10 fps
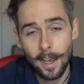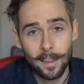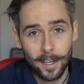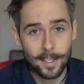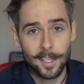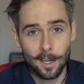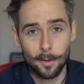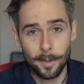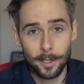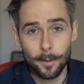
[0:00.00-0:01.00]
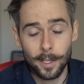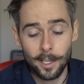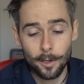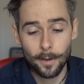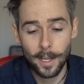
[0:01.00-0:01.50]
And like I said, I'm going to be doing a
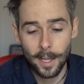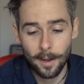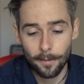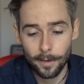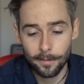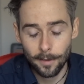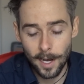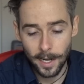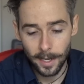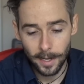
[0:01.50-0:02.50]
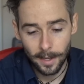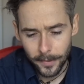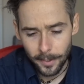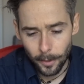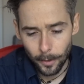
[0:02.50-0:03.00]
Q&A every Friday.
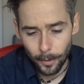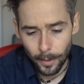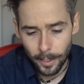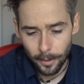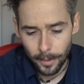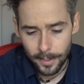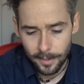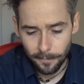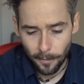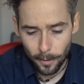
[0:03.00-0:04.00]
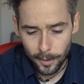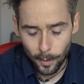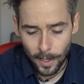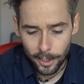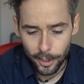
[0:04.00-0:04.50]
So here is the first
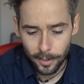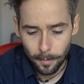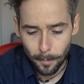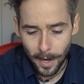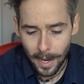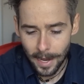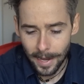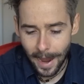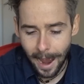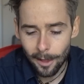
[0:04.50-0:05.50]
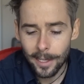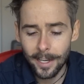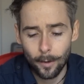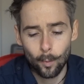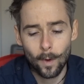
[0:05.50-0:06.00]
question by
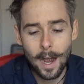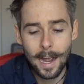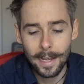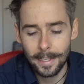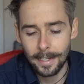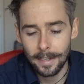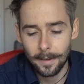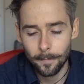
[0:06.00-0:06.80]
Alec Ryan.